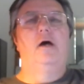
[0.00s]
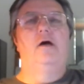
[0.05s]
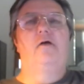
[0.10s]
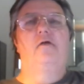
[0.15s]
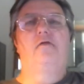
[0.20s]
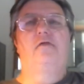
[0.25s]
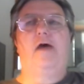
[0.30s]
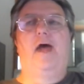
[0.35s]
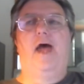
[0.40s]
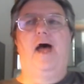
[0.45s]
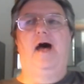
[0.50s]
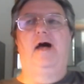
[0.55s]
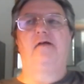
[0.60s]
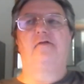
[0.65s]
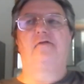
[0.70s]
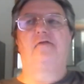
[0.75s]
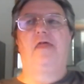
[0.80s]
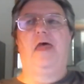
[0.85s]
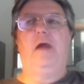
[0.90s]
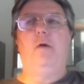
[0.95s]

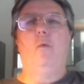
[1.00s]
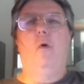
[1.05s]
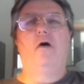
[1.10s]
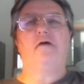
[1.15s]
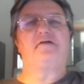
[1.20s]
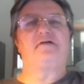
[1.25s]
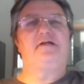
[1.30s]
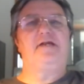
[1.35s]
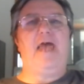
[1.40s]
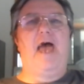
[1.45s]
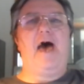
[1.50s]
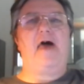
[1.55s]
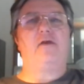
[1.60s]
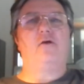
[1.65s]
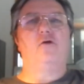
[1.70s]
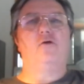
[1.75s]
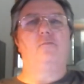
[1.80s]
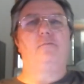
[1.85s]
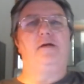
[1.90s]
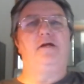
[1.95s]
that they want
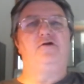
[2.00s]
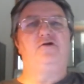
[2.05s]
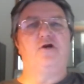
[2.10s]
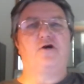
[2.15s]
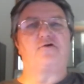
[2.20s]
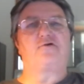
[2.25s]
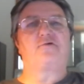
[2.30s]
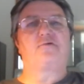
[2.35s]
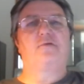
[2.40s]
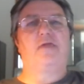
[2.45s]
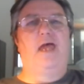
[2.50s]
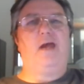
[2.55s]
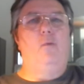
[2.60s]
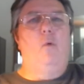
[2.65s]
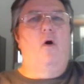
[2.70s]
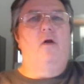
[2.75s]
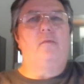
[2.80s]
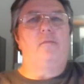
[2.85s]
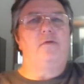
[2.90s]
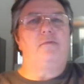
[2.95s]
Seattle to be just, they
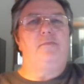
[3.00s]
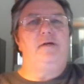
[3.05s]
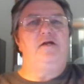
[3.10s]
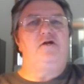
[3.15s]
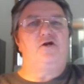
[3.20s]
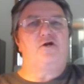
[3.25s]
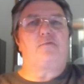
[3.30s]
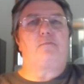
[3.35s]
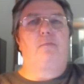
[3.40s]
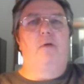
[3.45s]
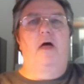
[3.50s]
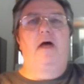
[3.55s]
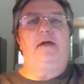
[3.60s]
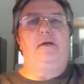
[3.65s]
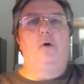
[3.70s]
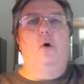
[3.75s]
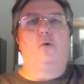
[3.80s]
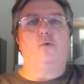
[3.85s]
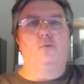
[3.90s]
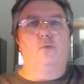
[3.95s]
want them to be just
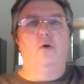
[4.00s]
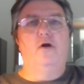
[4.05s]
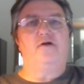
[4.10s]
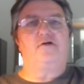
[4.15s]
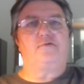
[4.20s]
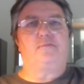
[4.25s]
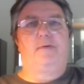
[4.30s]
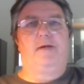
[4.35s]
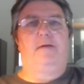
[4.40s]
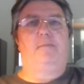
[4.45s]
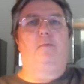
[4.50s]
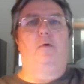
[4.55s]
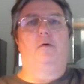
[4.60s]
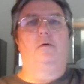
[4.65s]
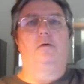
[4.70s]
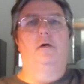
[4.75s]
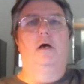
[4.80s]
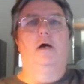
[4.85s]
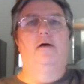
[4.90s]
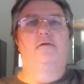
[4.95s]
plain old rich
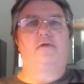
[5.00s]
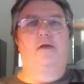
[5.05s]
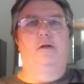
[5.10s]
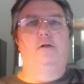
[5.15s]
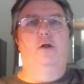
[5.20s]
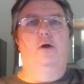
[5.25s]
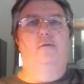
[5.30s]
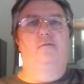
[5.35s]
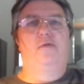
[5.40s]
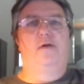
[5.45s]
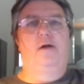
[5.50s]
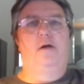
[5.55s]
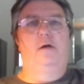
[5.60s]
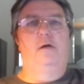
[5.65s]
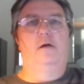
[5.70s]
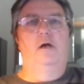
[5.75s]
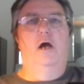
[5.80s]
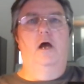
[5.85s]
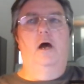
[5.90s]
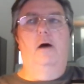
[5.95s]
people that live
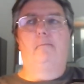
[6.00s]
there.